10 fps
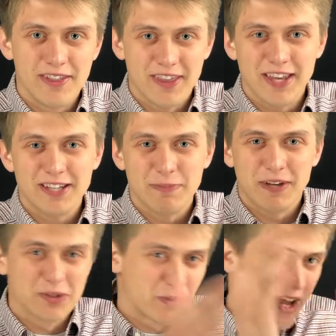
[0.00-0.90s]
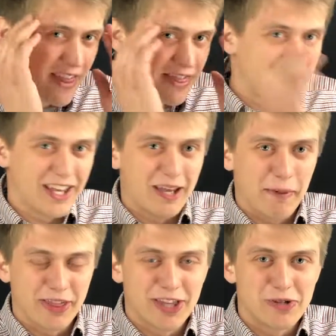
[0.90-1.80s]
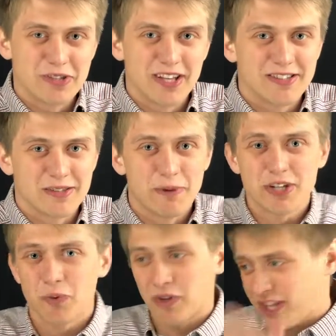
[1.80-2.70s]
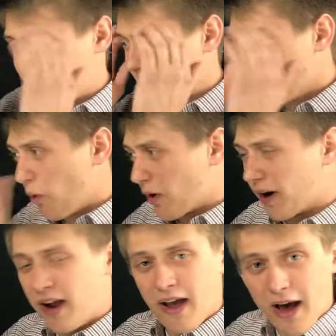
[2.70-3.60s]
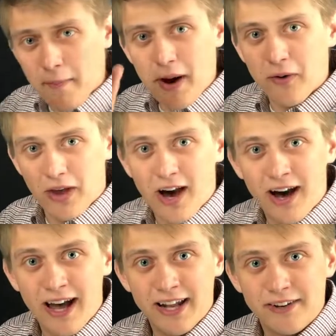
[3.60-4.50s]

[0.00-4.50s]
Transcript: things because we're not thinking about those things as much and we're thinking more about God.